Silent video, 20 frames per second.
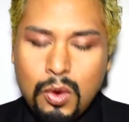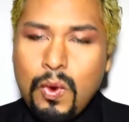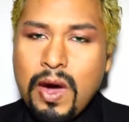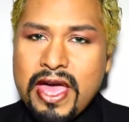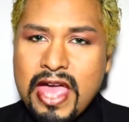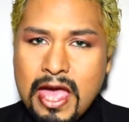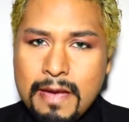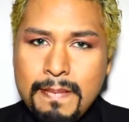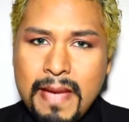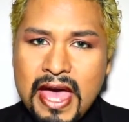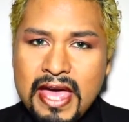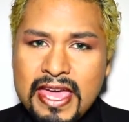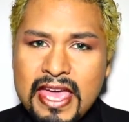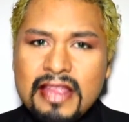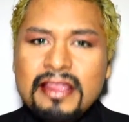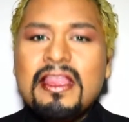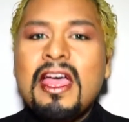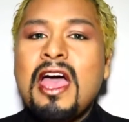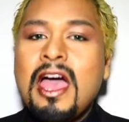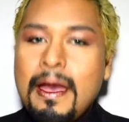Why I buy
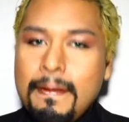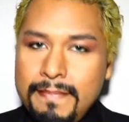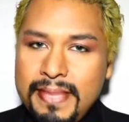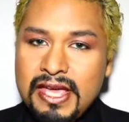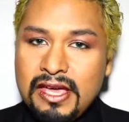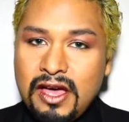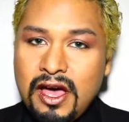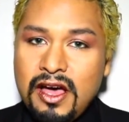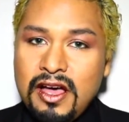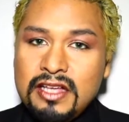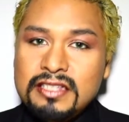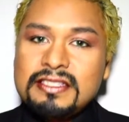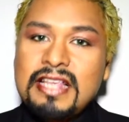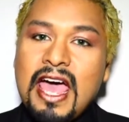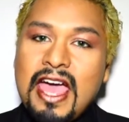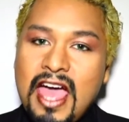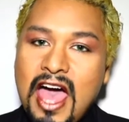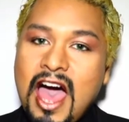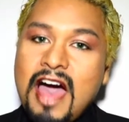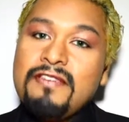it? Because
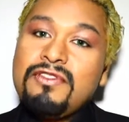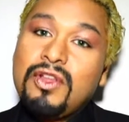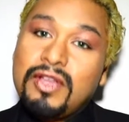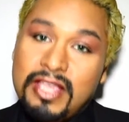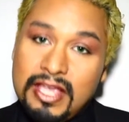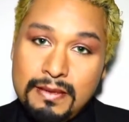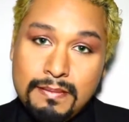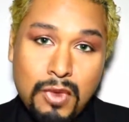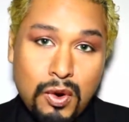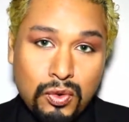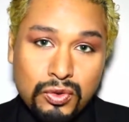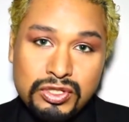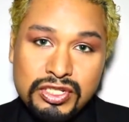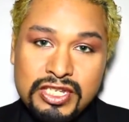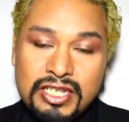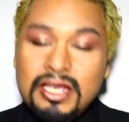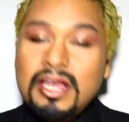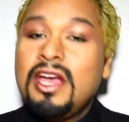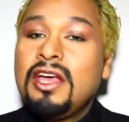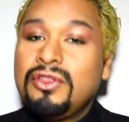I have the
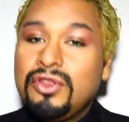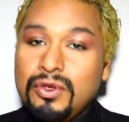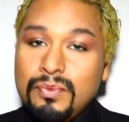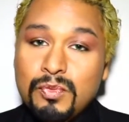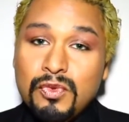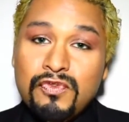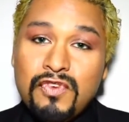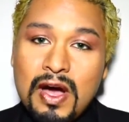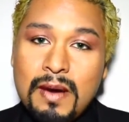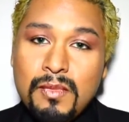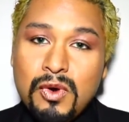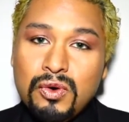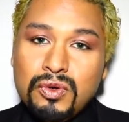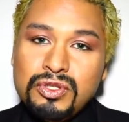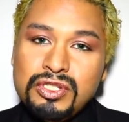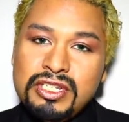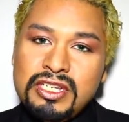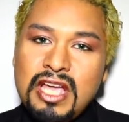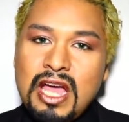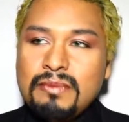Chymoji, the
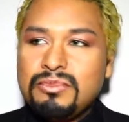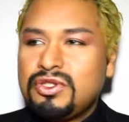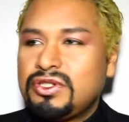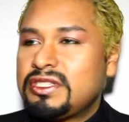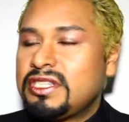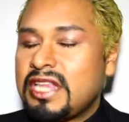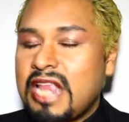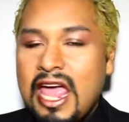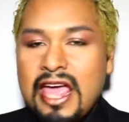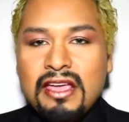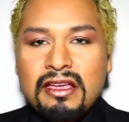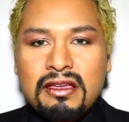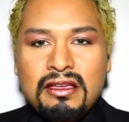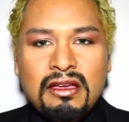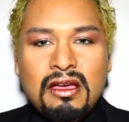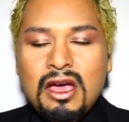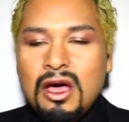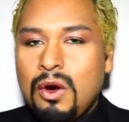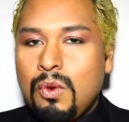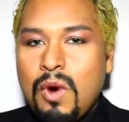Movamoji. I'm just like,
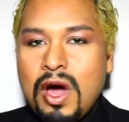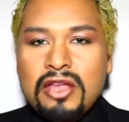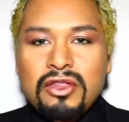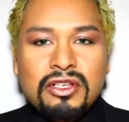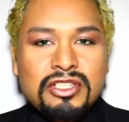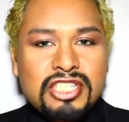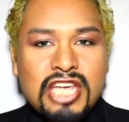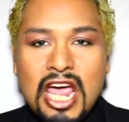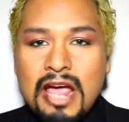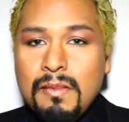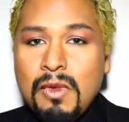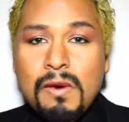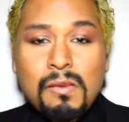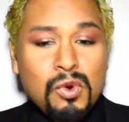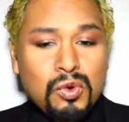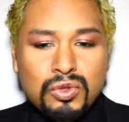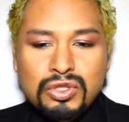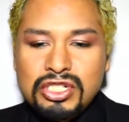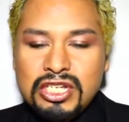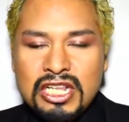why the
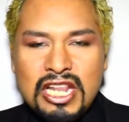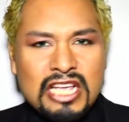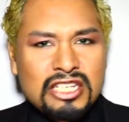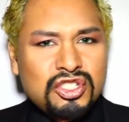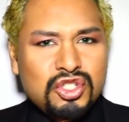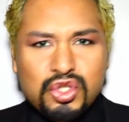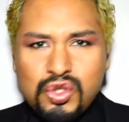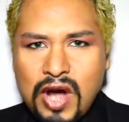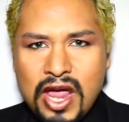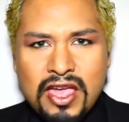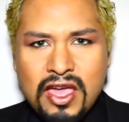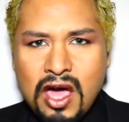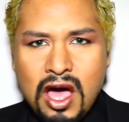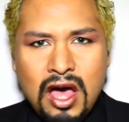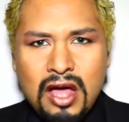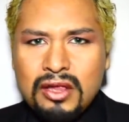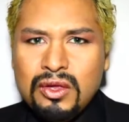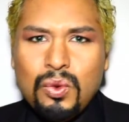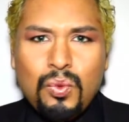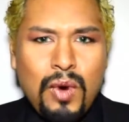Chymoji? Let's try it
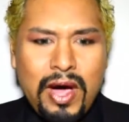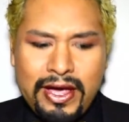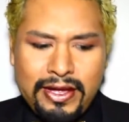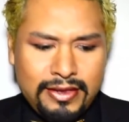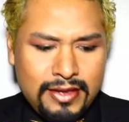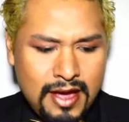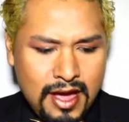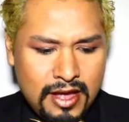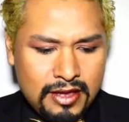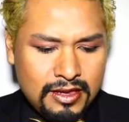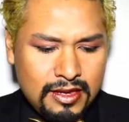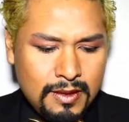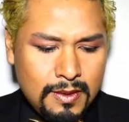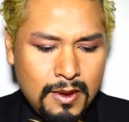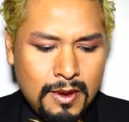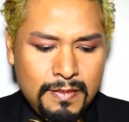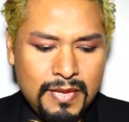on, why not?